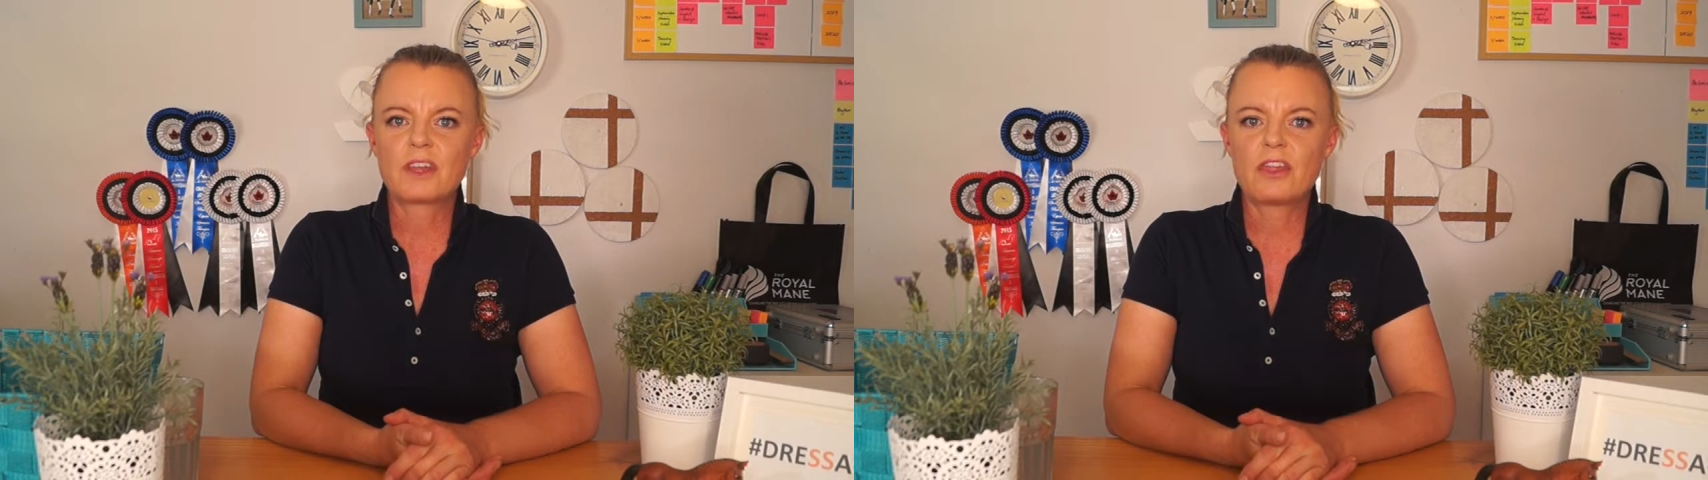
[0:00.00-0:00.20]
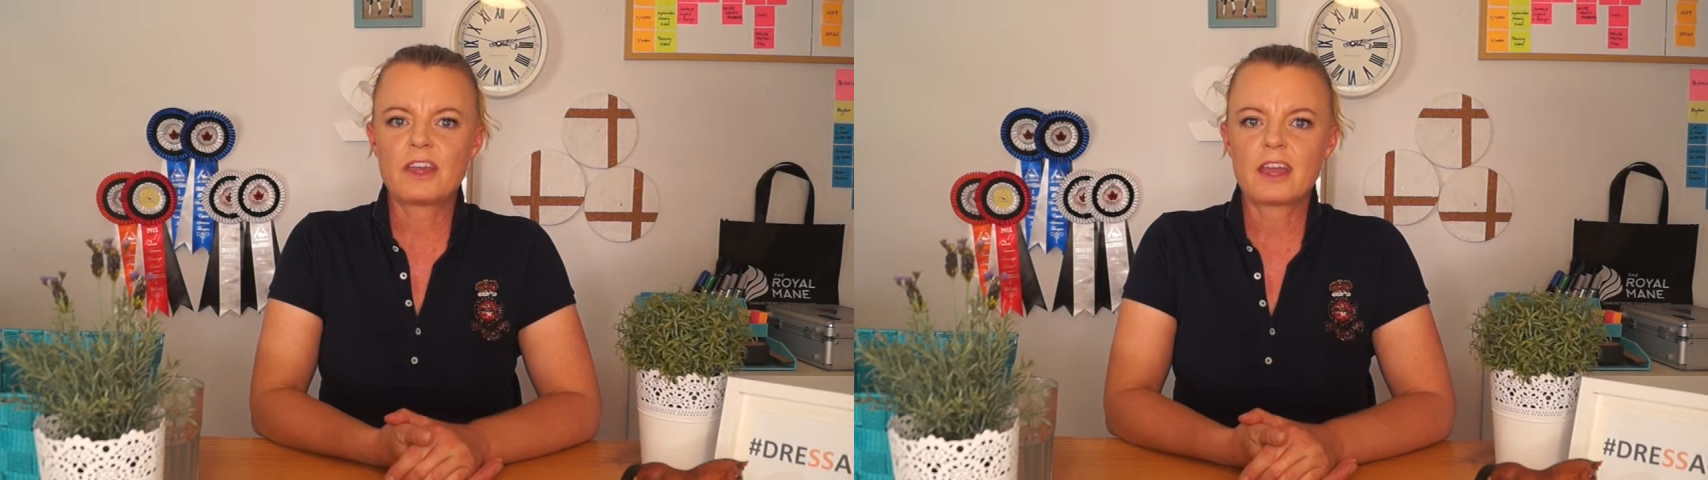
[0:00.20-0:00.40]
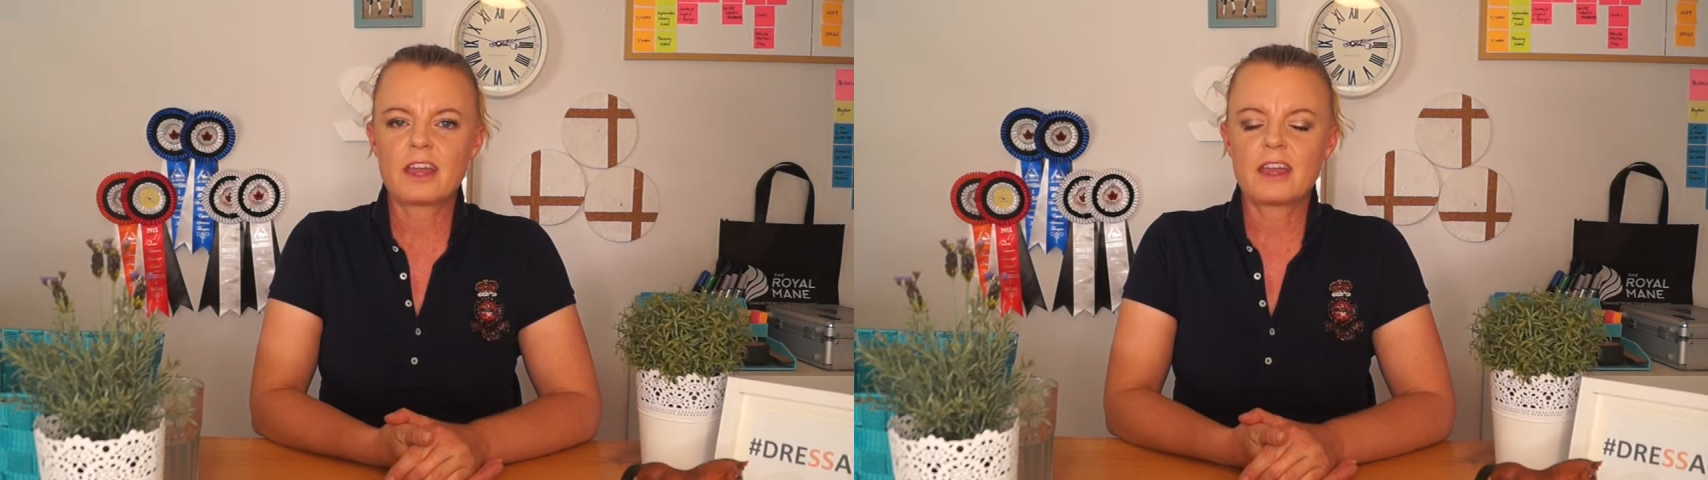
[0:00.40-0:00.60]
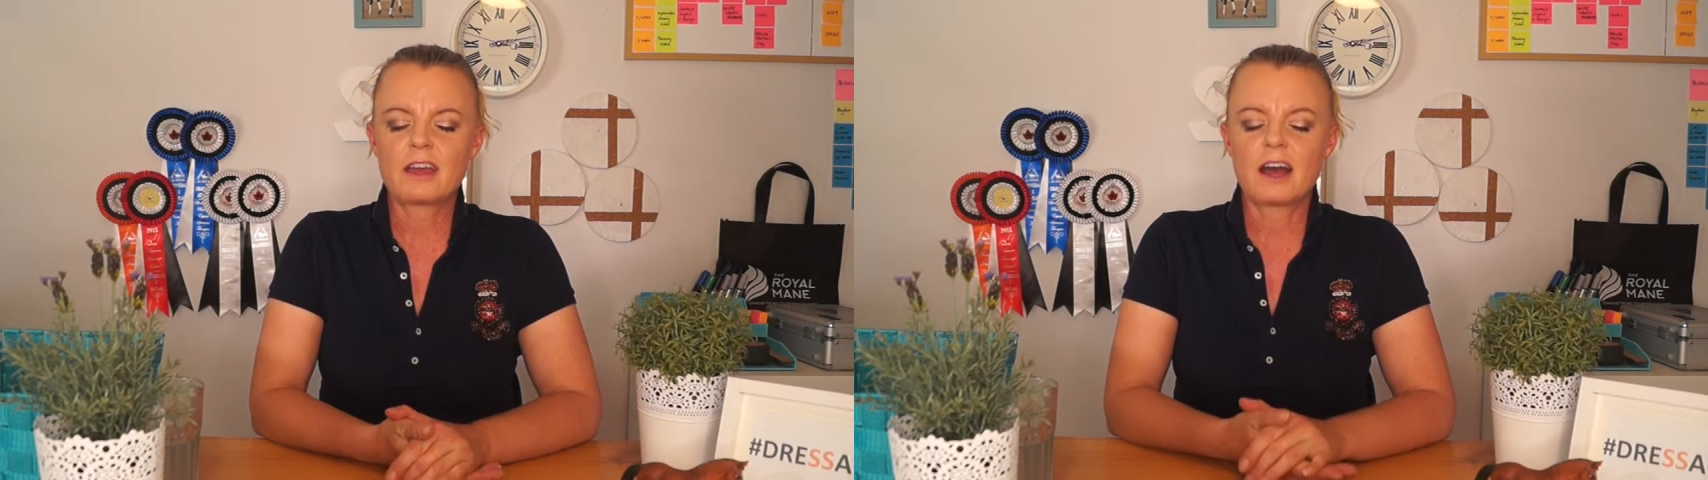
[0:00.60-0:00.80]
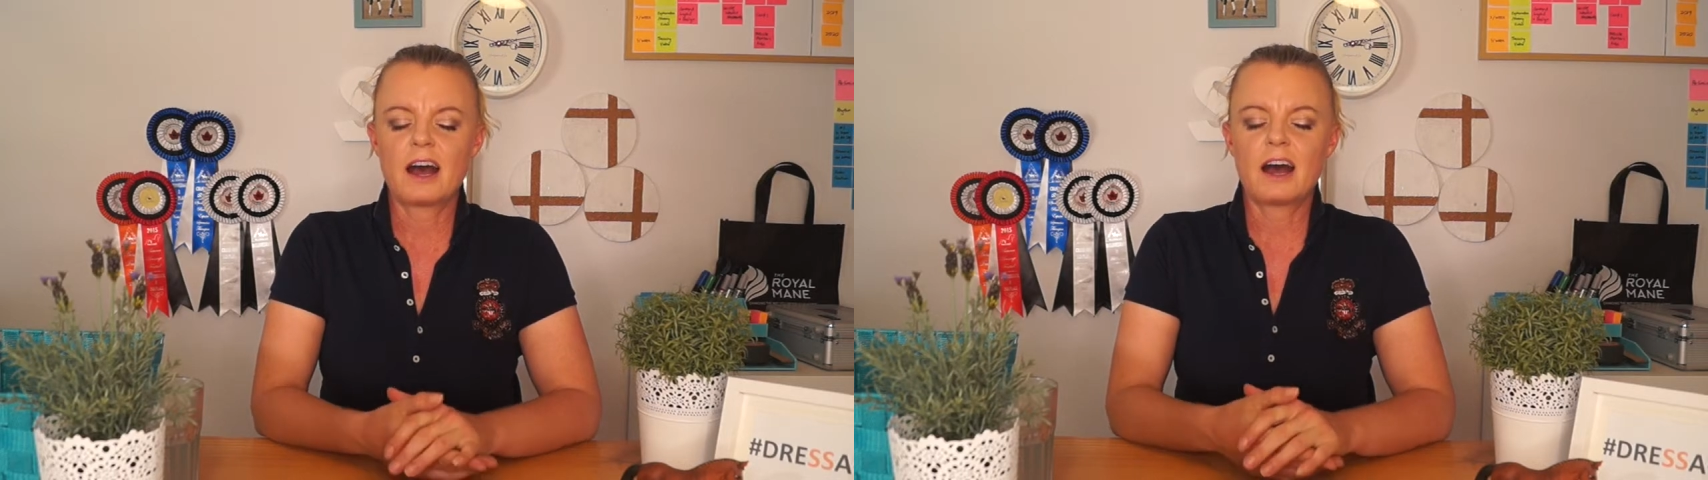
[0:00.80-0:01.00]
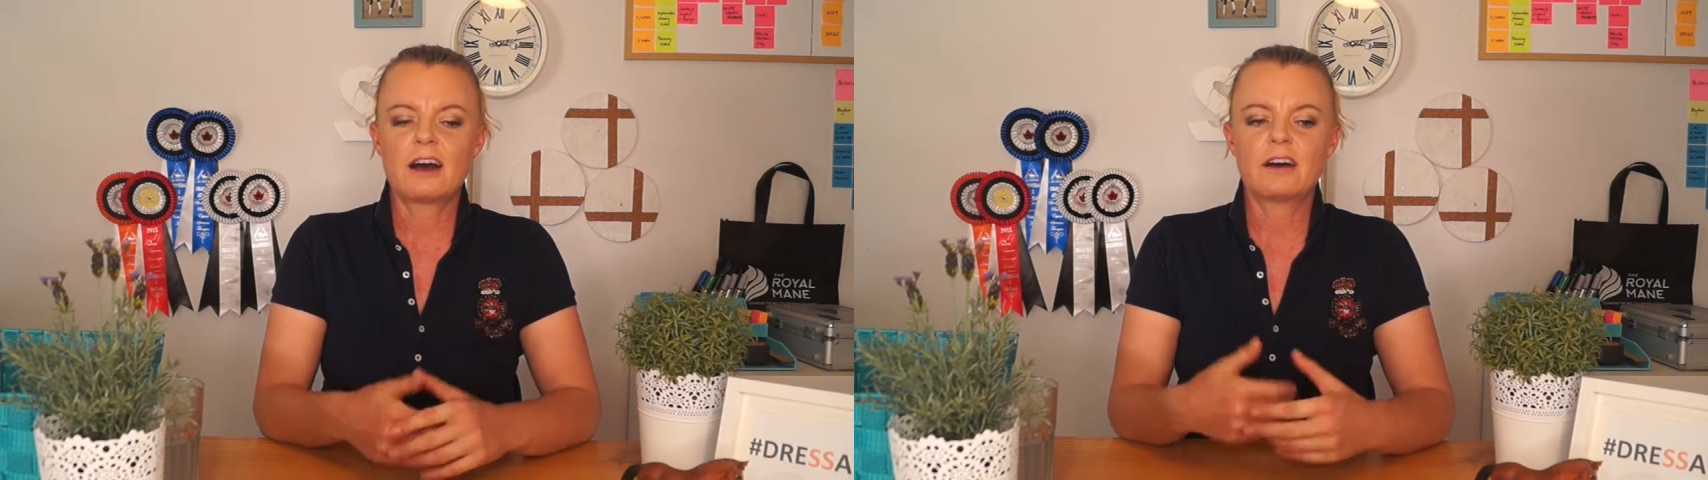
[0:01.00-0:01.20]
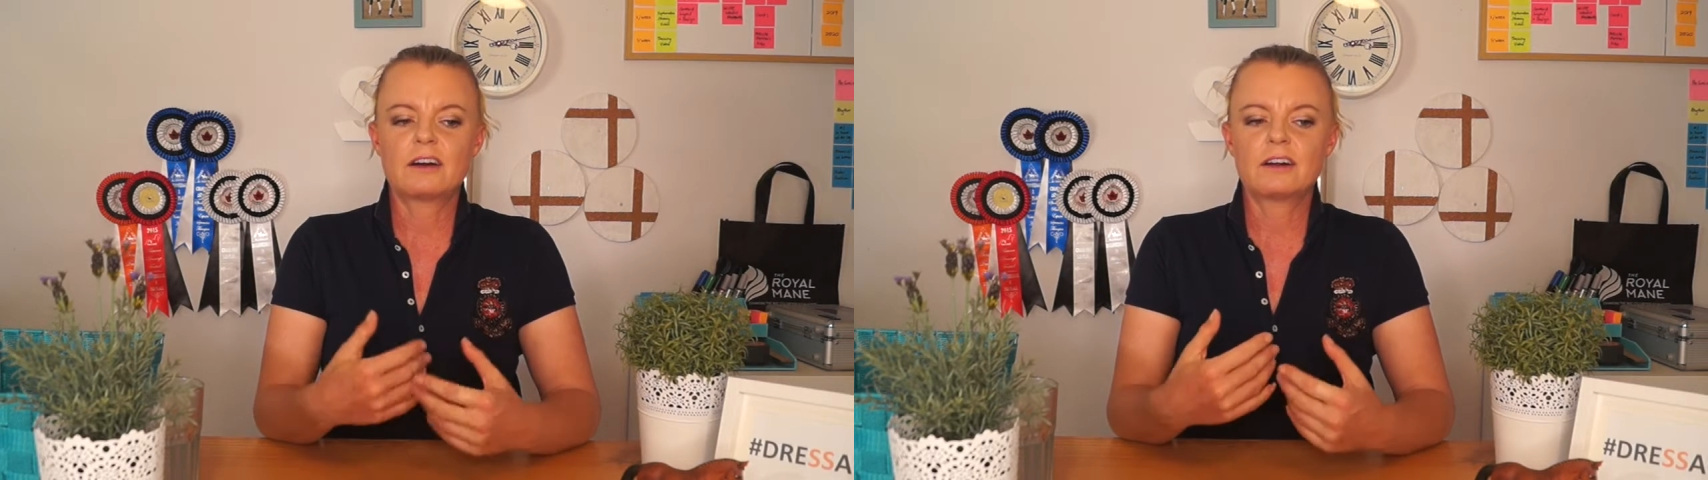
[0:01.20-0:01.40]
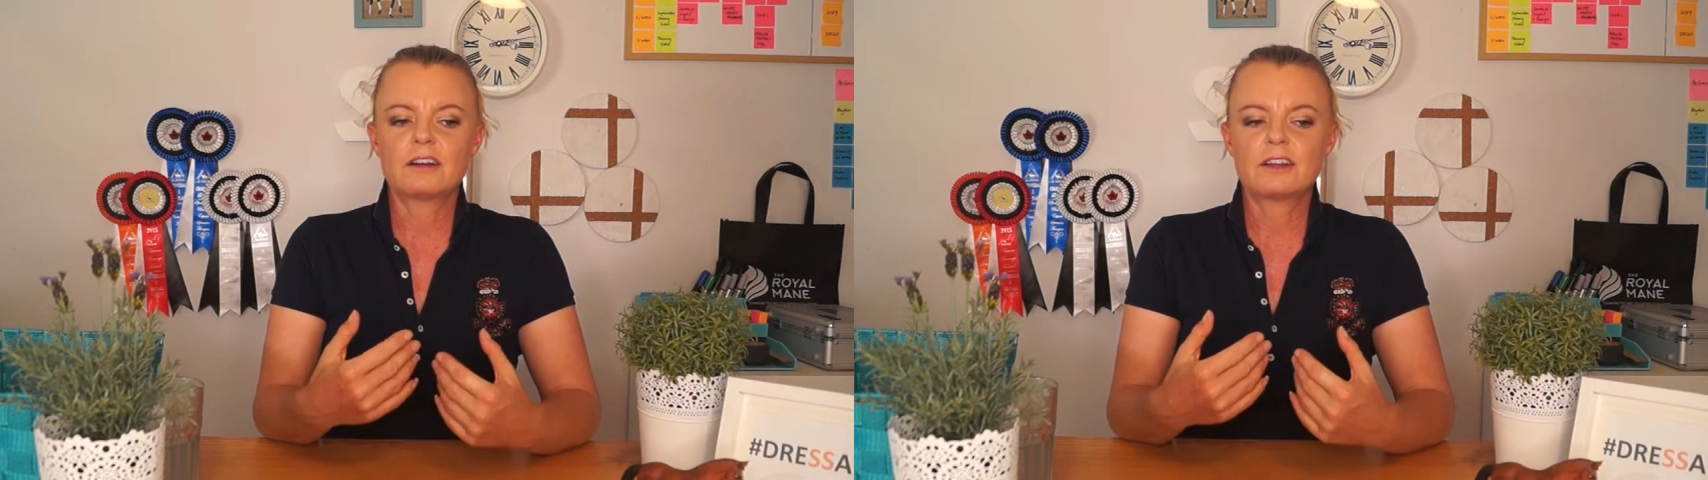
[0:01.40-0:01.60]
there
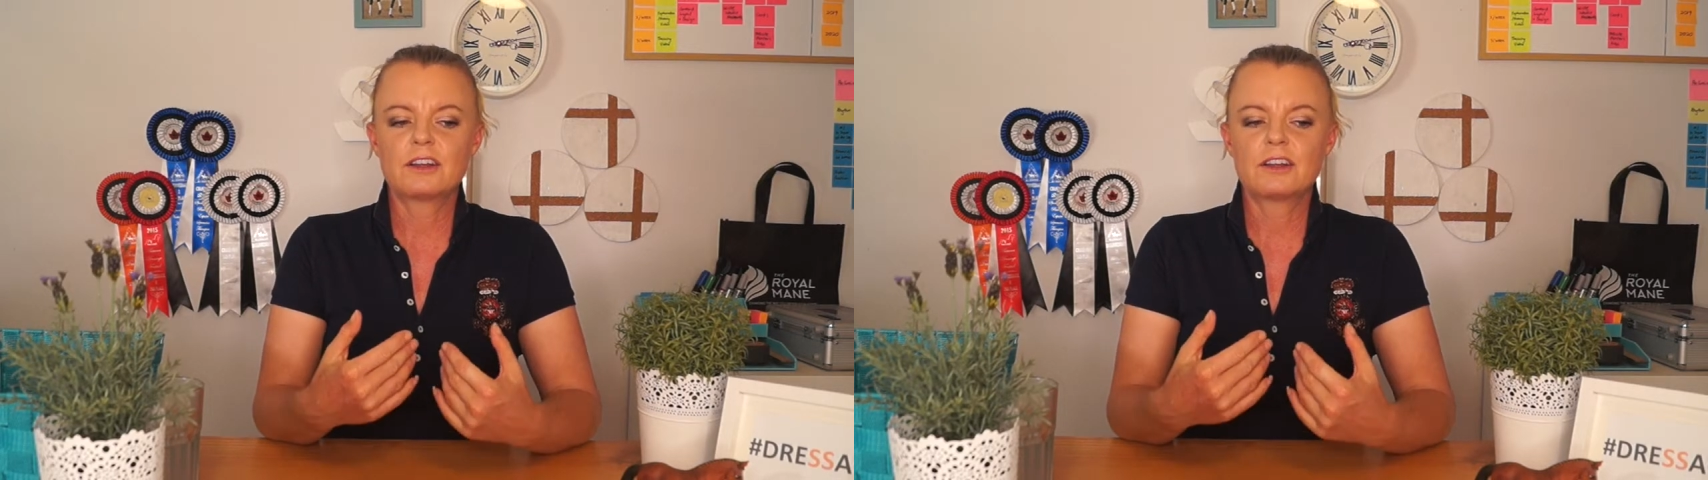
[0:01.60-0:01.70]
are,